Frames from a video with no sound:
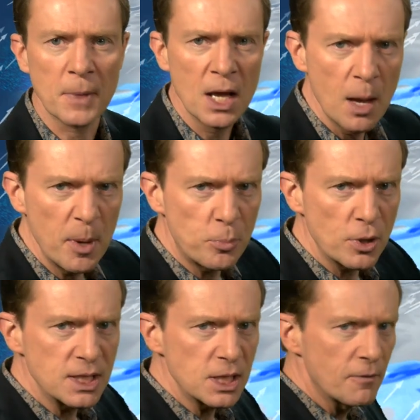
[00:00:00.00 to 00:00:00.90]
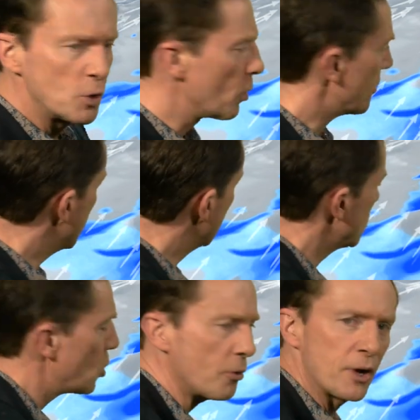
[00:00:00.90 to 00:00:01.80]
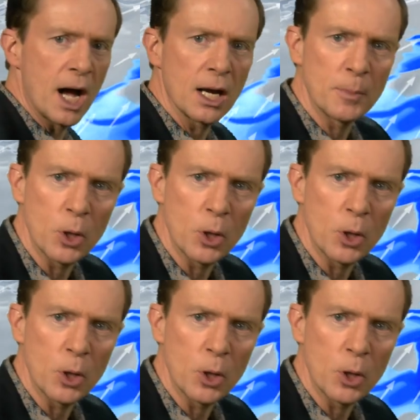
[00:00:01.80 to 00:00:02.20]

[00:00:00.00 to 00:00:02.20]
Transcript: A bit breezy over northern England, Northern Ireland,